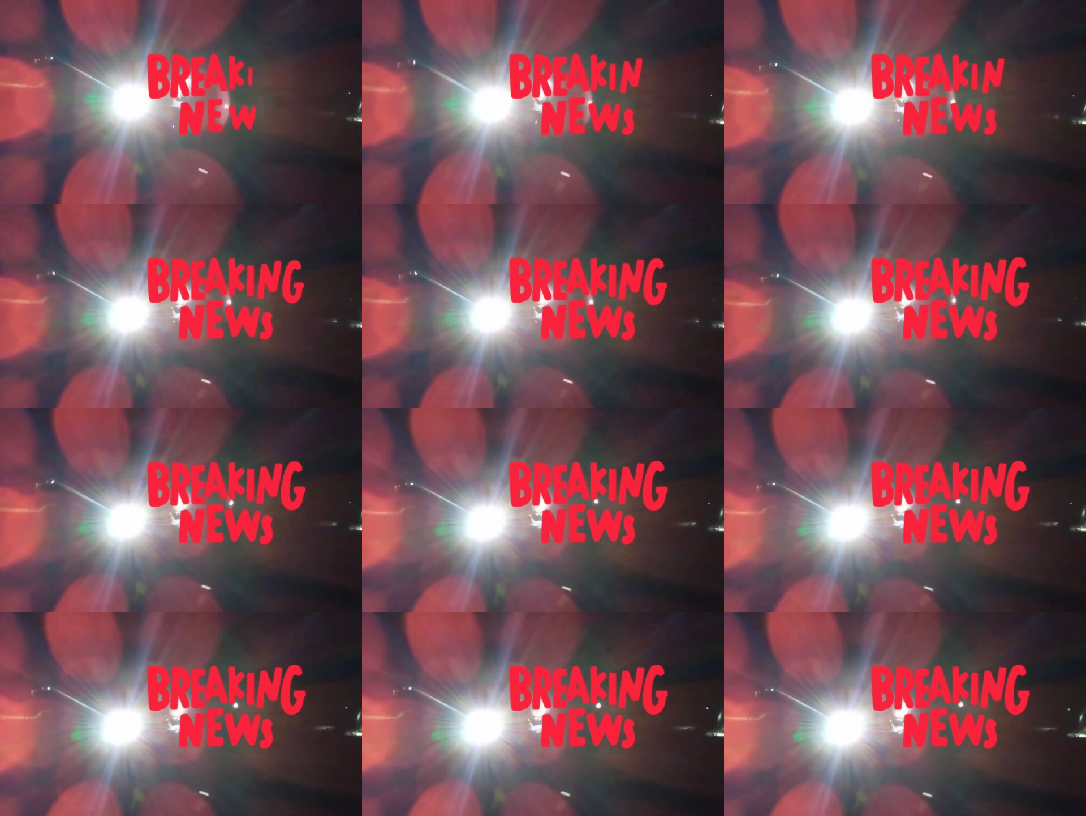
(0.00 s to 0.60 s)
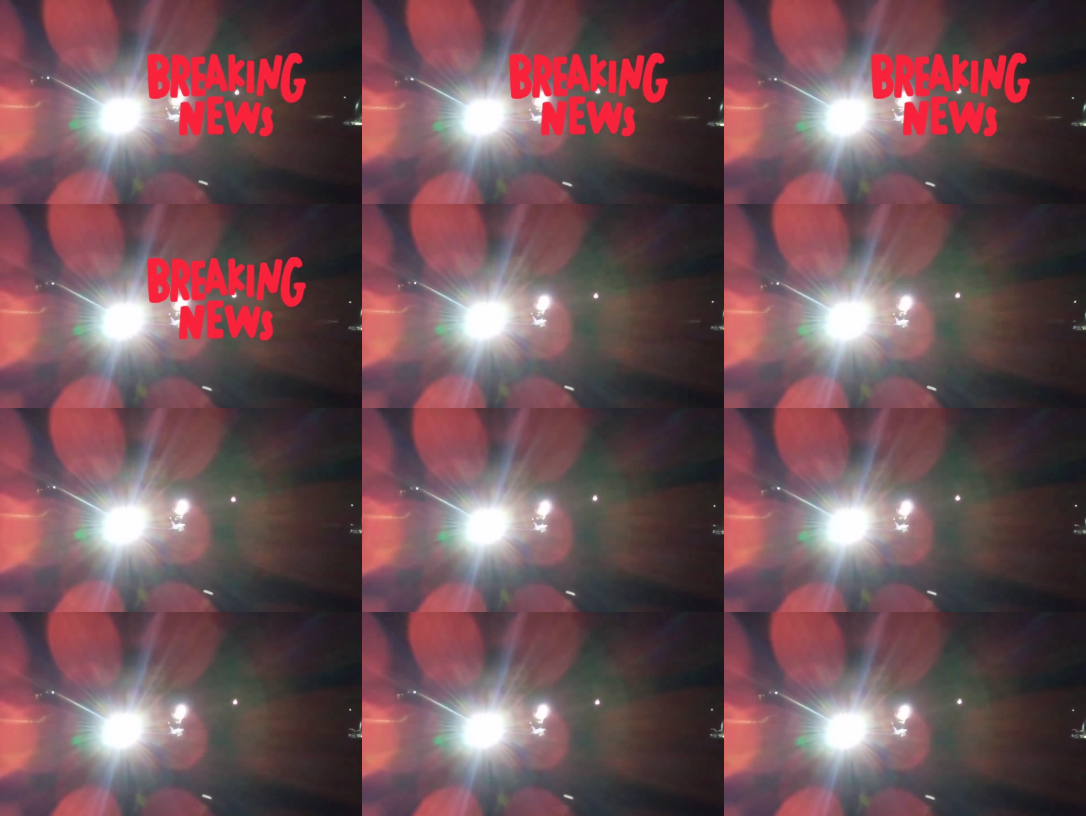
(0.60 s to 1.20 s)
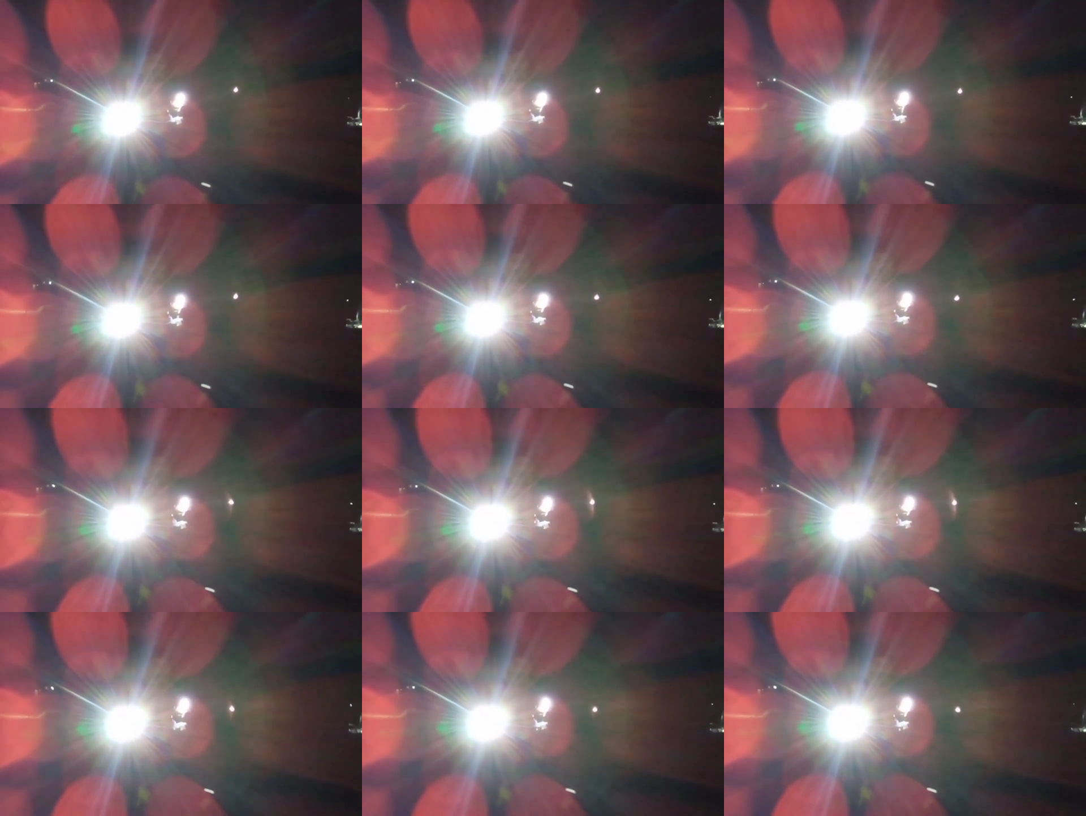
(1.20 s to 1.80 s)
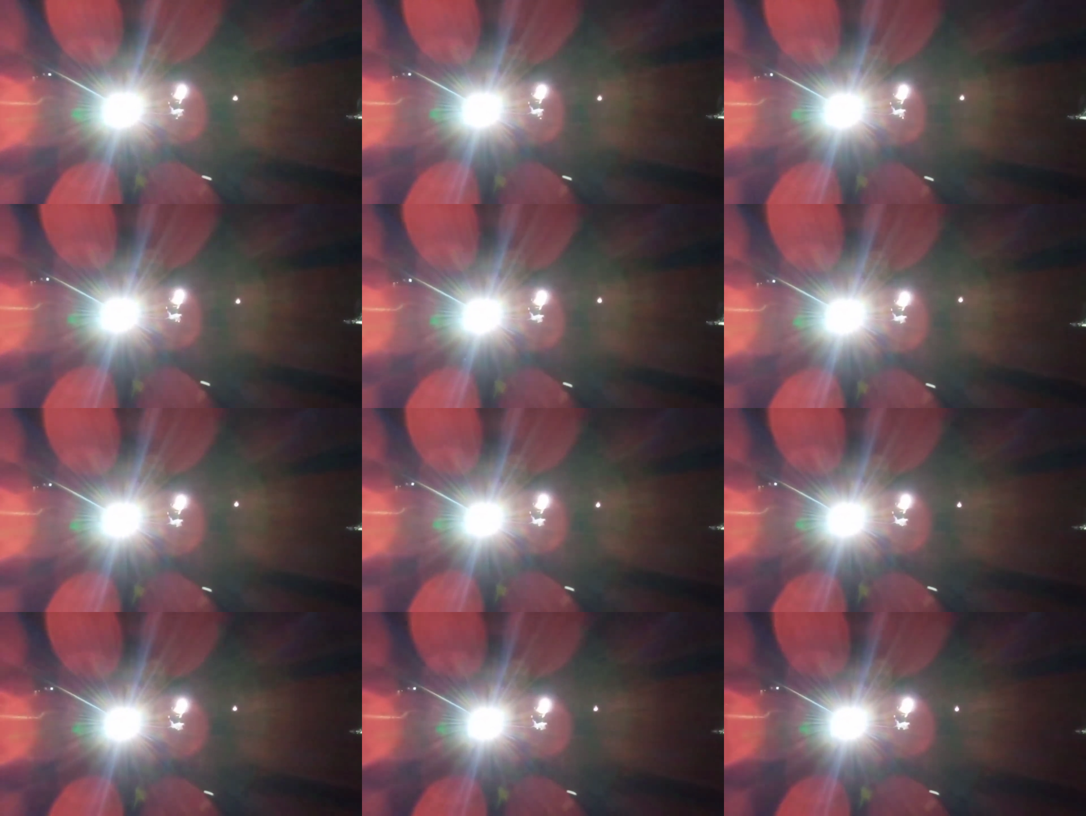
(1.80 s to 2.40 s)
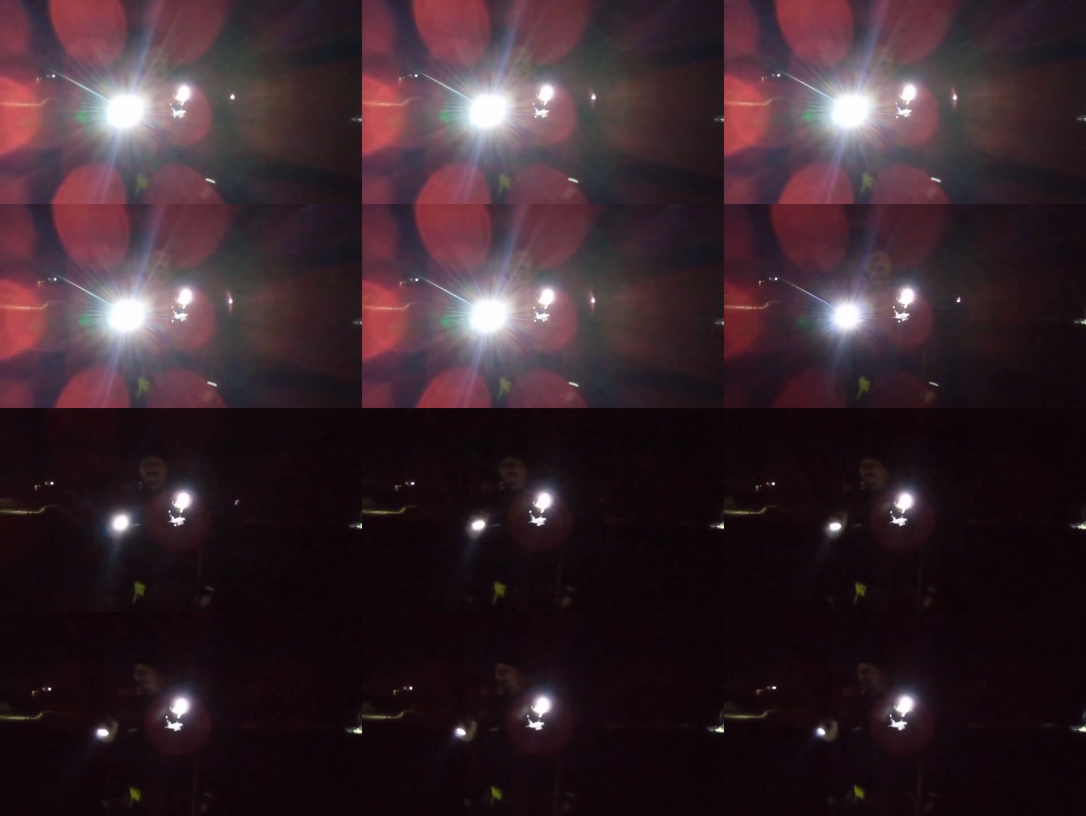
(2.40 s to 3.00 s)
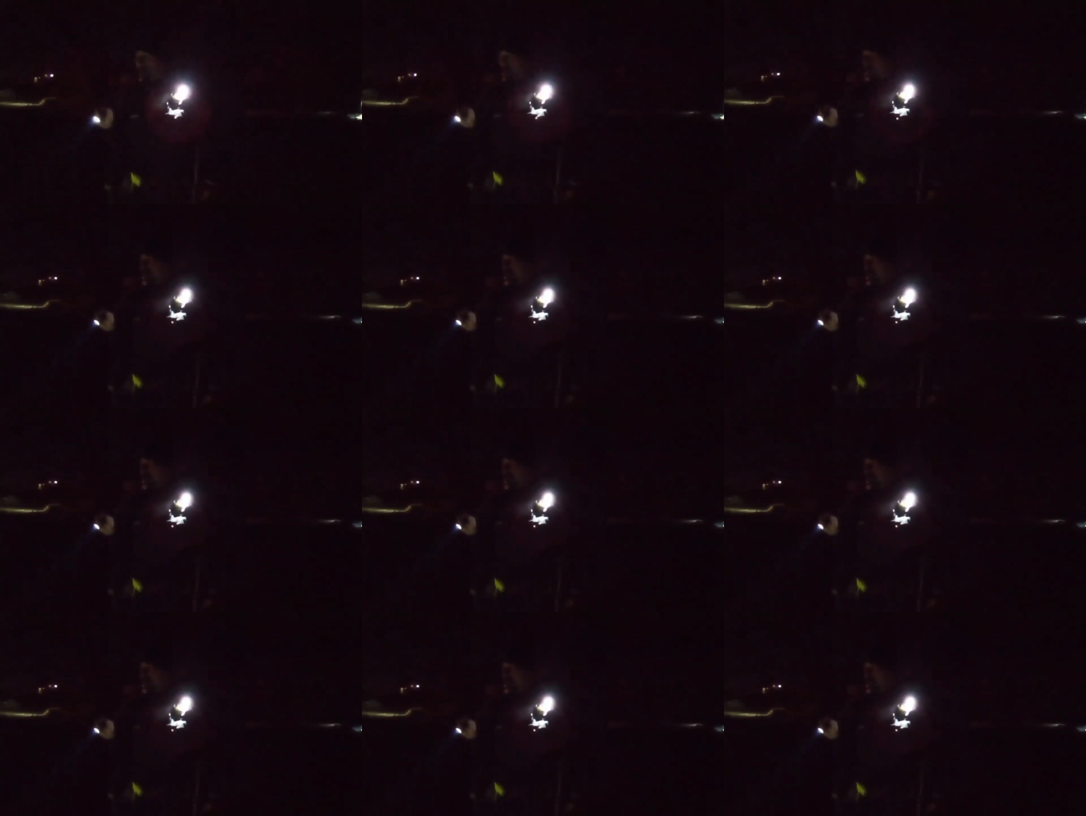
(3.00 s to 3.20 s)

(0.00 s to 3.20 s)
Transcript: No face is visible, so there are no lips to read.